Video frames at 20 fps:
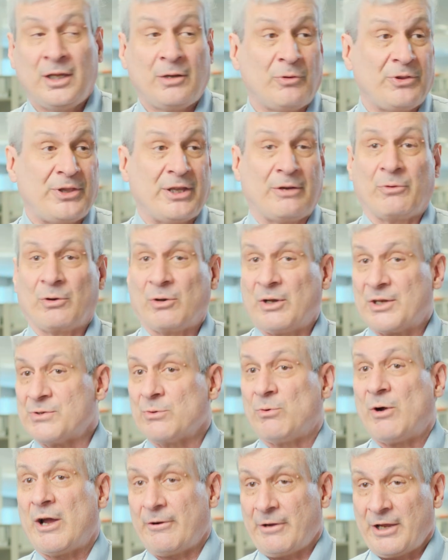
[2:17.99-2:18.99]
that it
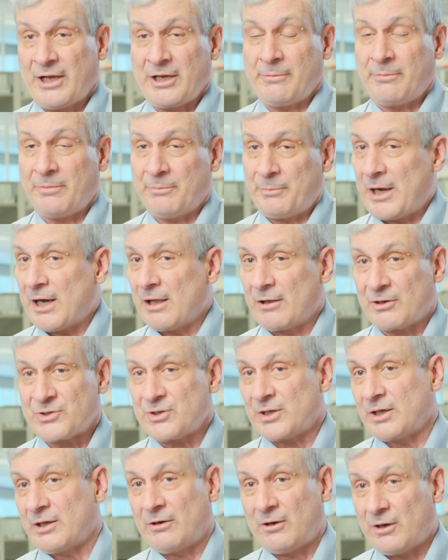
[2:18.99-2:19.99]
doesn't require any
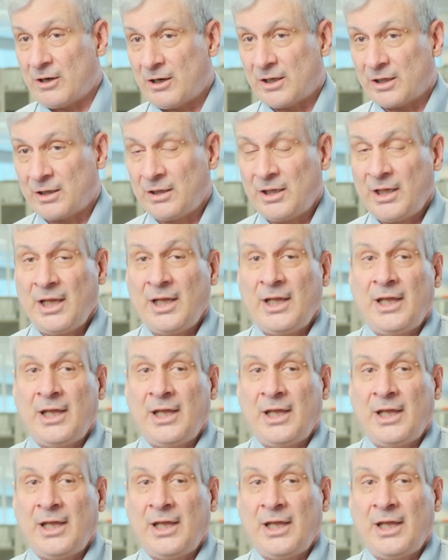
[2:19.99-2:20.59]
polishing at all.